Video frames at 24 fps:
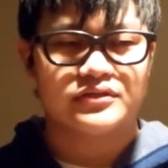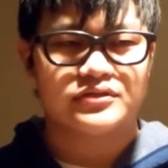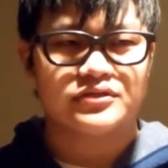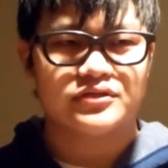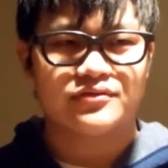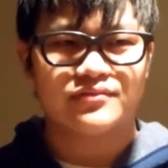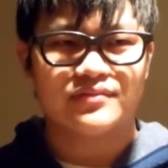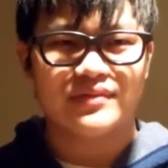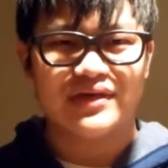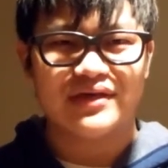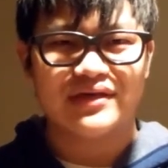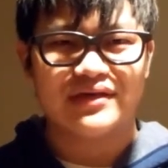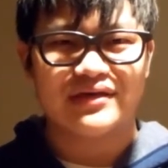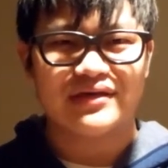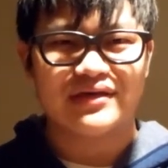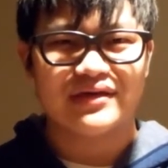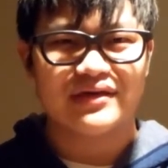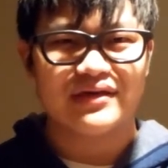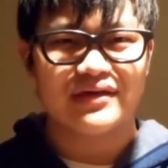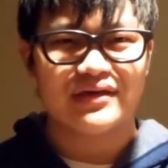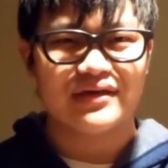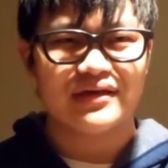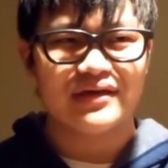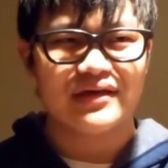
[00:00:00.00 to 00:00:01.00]
So me,
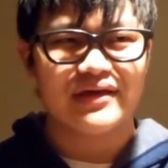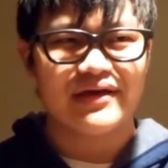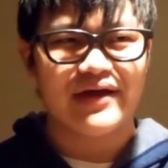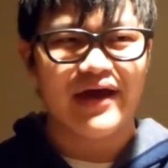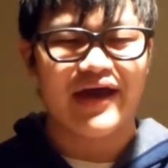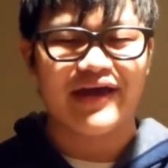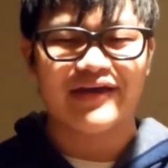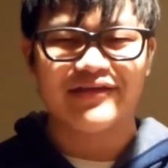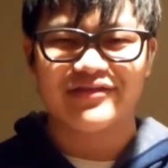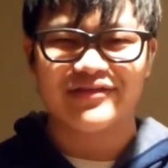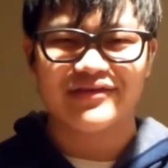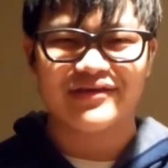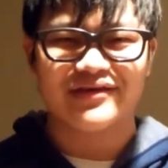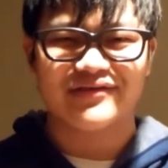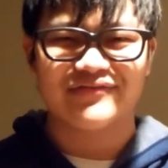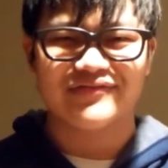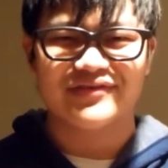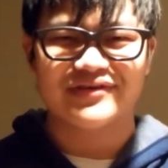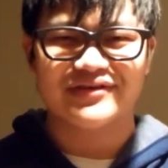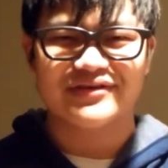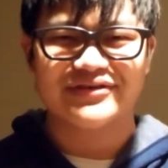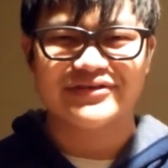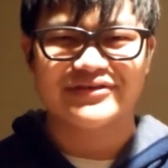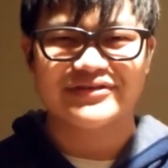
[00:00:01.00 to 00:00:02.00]
I think
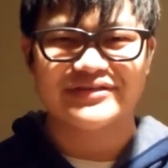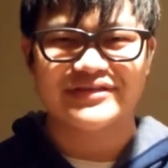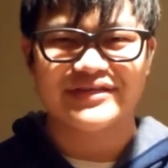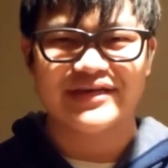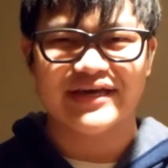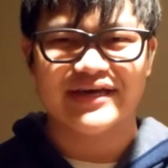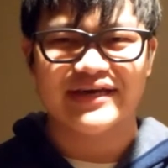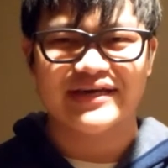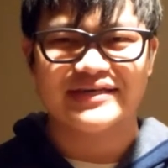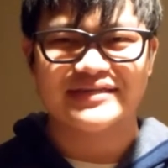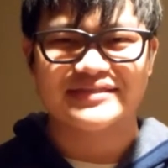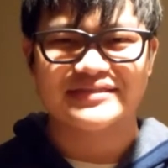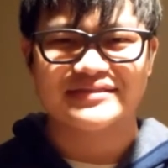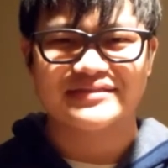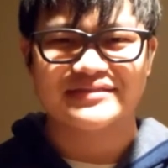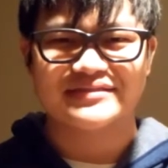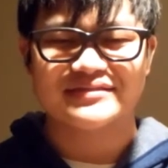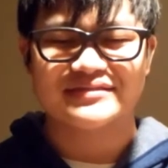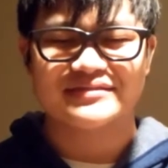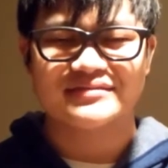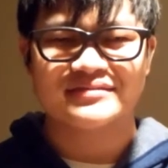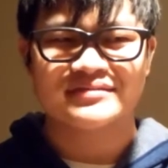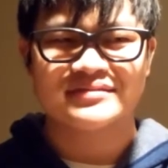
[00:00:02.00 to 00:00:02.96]
of it as,